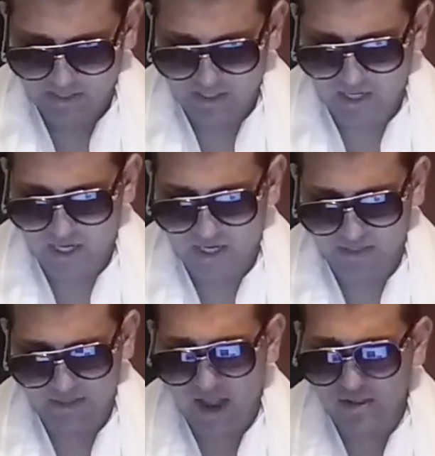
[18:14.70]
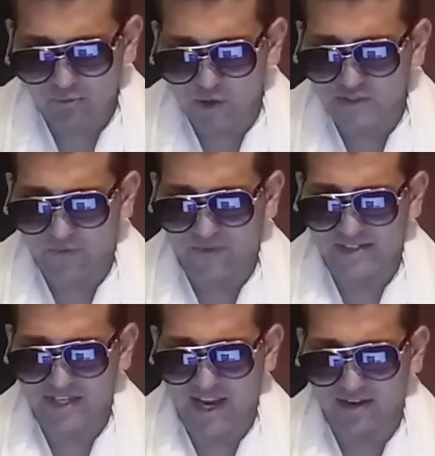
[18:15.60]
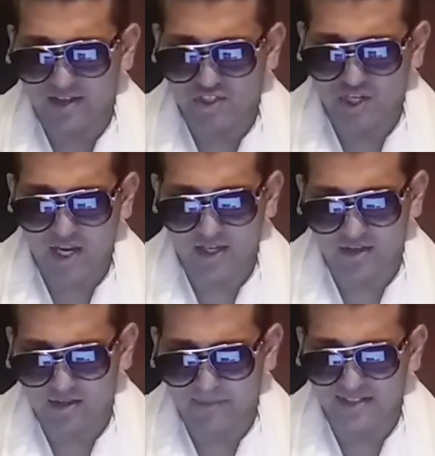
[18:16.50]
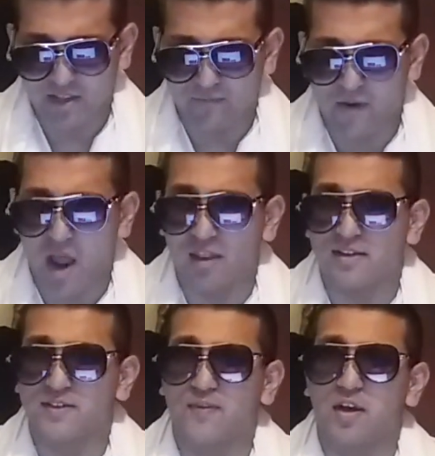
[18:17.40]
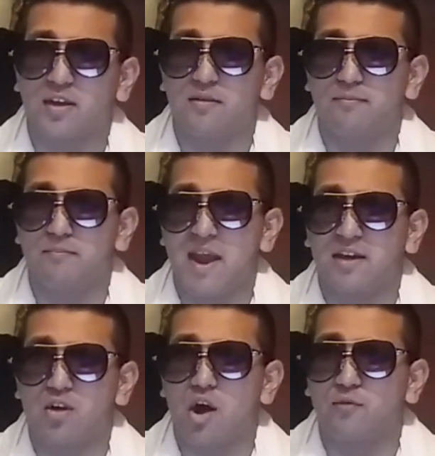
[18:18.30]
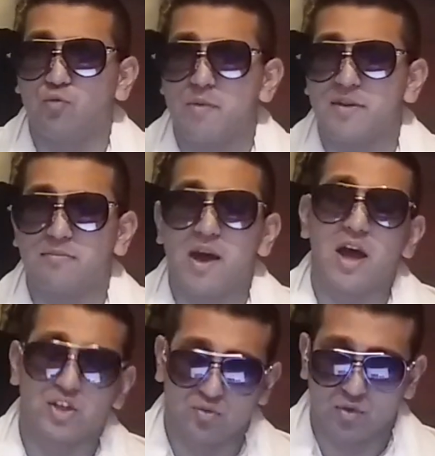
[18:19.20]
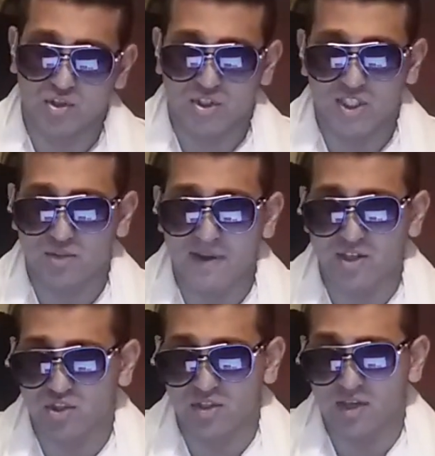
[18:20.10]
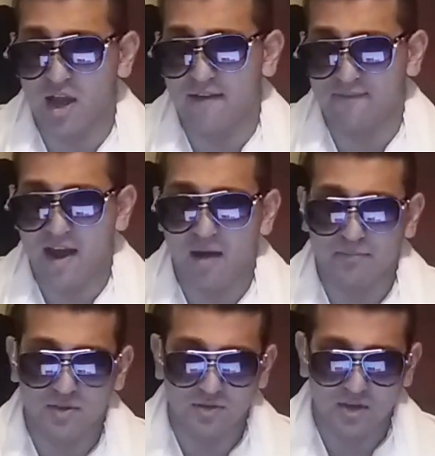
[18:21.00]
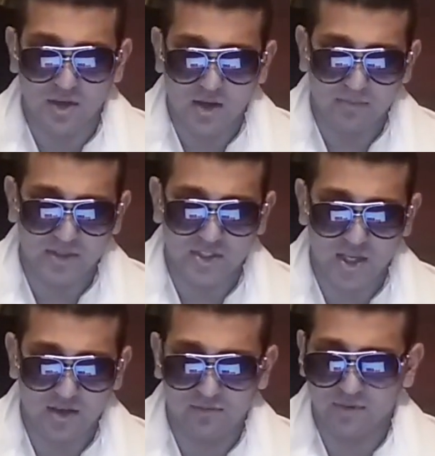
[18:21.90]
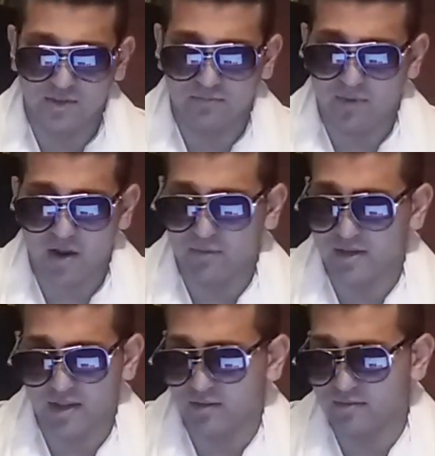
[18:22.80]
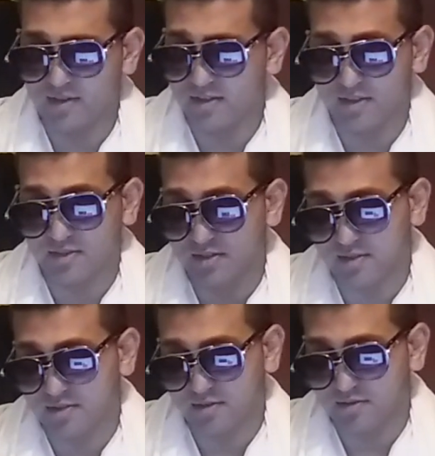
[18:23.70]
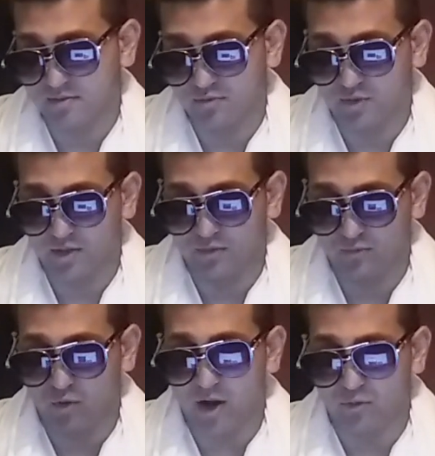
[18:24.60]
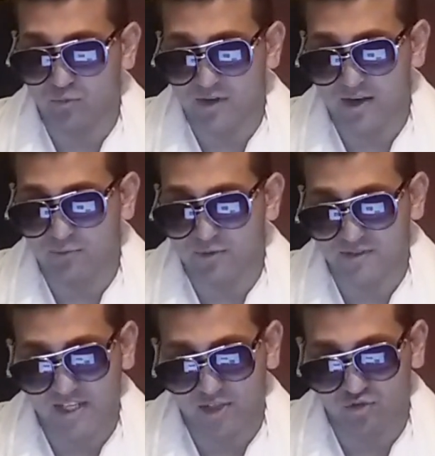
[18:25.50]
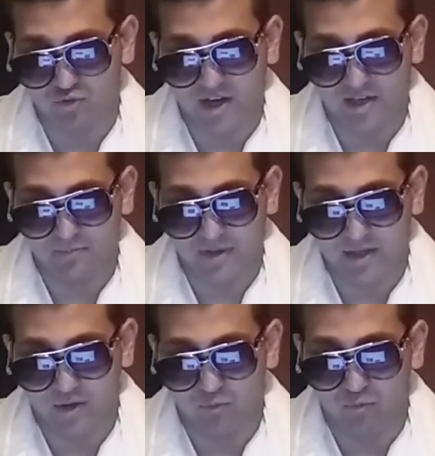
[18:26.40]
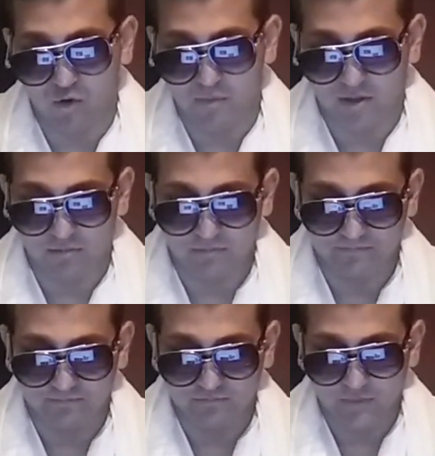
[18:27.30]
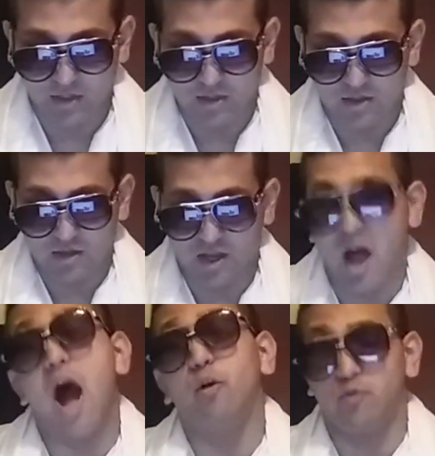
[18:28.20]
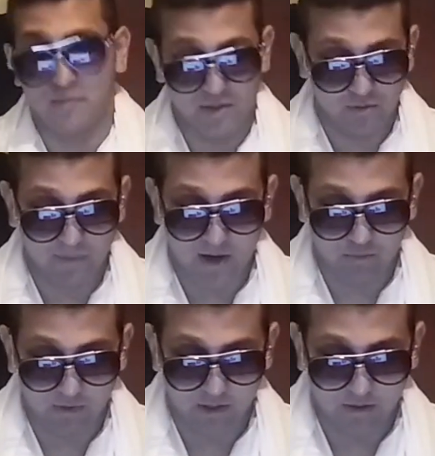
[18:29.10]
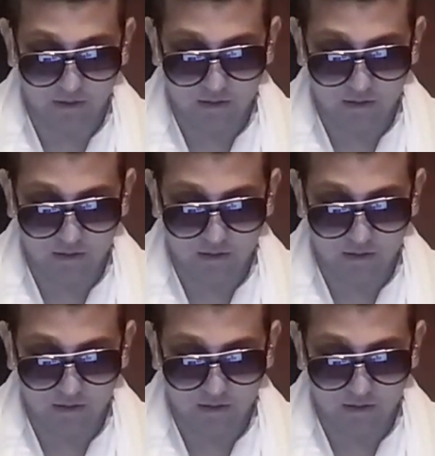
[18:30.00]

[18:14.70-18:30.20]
Nyla Rose defeats Anna Jay in a domestic violence fucking man-on-women match, which this match should not have happened. But that, by the way, like, really, why would anyone want to see a tranny being a woman? A hot woman, by the way.